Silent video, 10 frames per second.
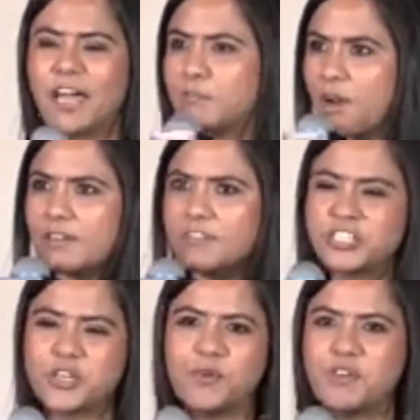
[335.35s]
At Prime
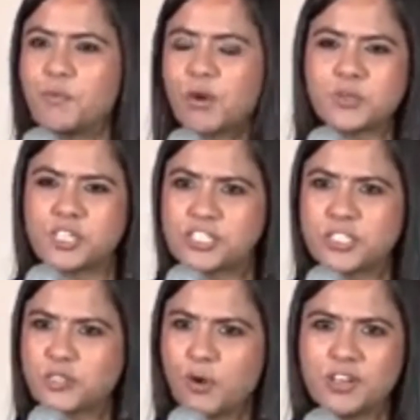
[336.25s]
Video, we want to tell
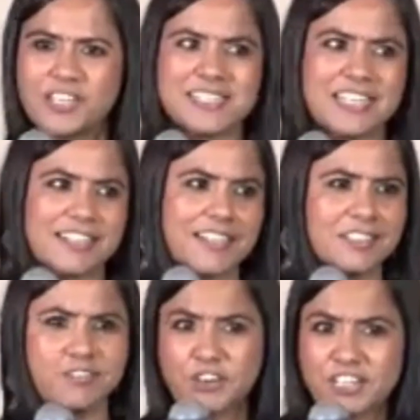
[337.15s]
stories that are
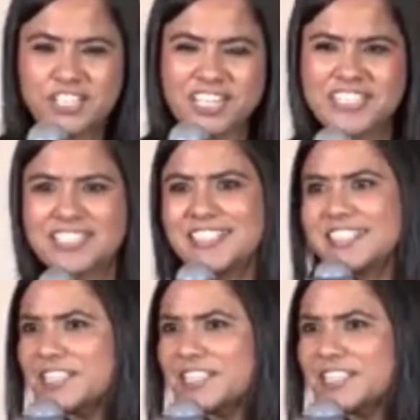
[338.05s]
differentiated,